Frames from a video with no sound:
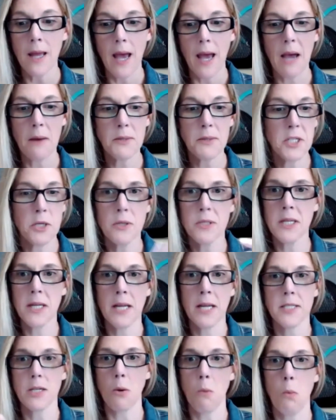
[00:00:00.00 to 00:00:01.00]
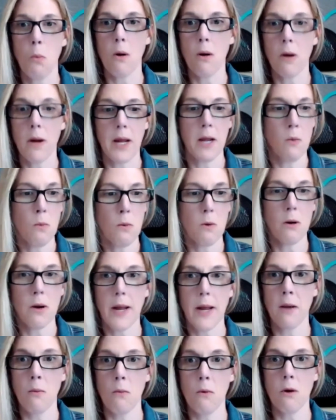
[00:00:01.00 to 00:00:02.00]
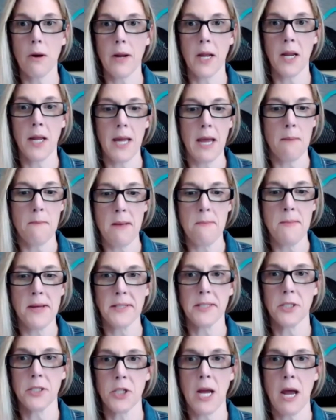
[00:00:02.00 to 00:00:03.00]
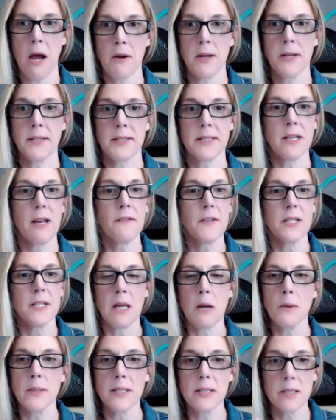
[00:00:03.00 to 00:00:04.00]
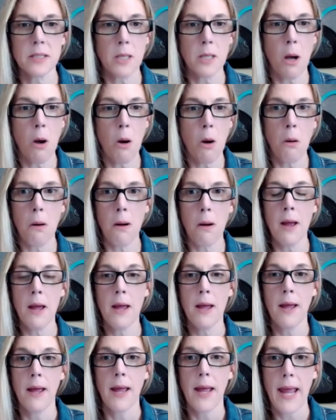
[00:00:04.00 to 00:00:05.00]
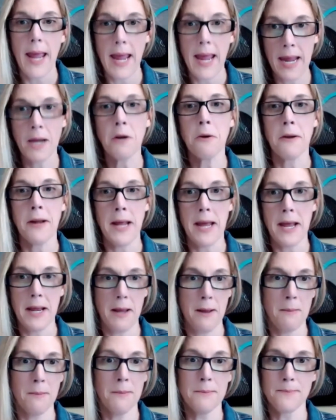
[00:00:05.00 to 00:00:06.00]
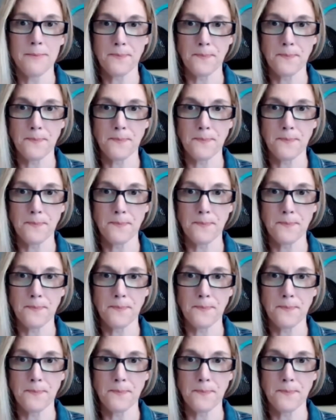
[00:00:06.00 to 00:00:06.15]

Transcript: I was using it to work and work and work and get my message out and stuff because I was so angry at him.